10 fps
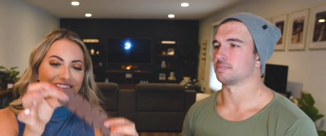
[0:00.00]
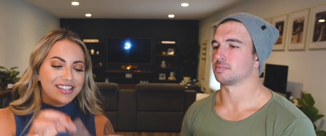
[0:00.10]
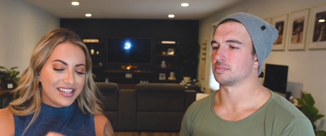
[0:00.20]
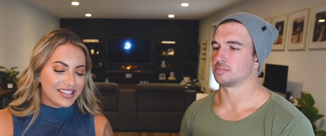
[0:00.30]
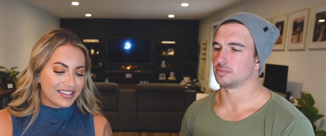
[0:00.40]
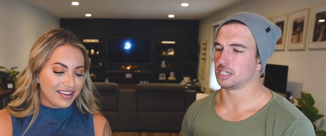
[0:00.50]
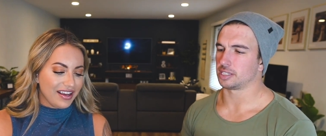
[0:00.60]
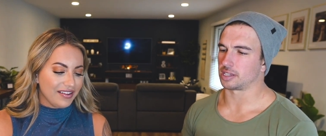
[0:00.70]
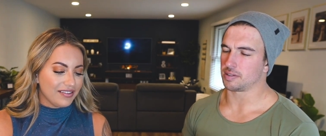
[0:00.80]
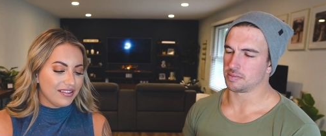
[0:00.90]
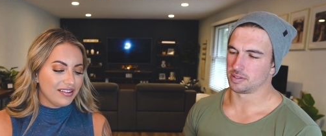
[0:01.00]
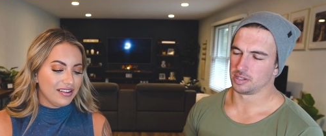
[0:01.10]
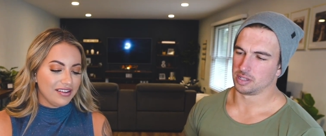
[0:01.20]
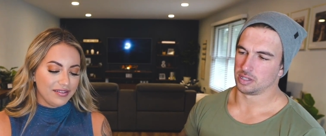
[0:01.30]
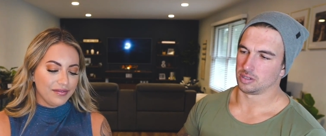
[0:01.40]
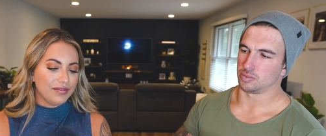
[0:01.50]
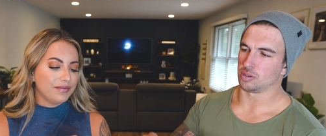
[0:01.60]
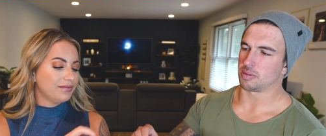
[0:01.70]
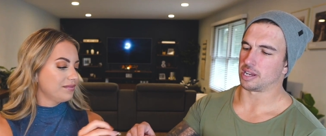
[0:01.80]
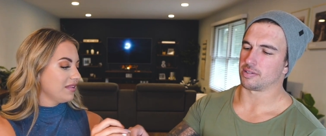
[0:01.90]
Speaker 1: ridges. Okay. I think
Speaker 2: that.
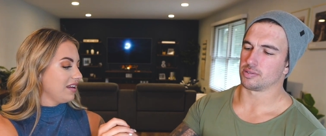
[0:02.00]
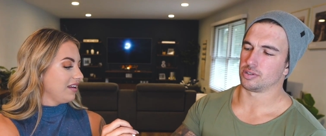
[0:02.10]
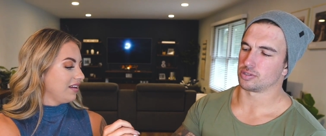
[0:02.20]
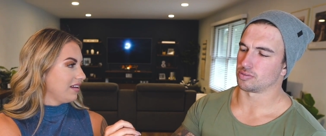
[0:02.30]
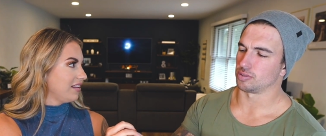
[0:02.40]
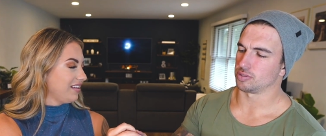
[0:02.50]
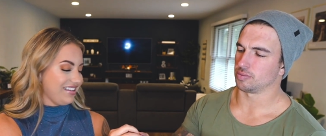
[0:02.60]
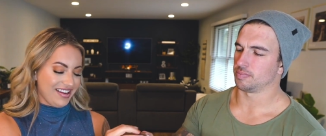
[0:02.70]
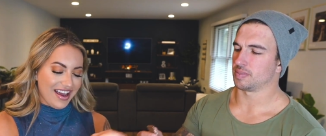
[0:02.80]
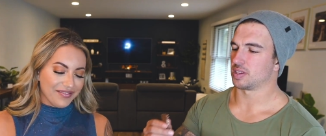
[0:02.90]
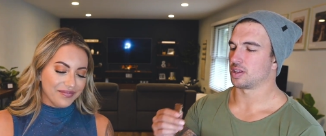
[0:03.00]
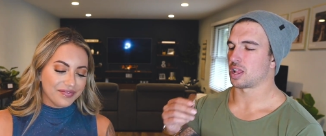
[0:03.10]
One bite. Everyone knows the rules. Okay.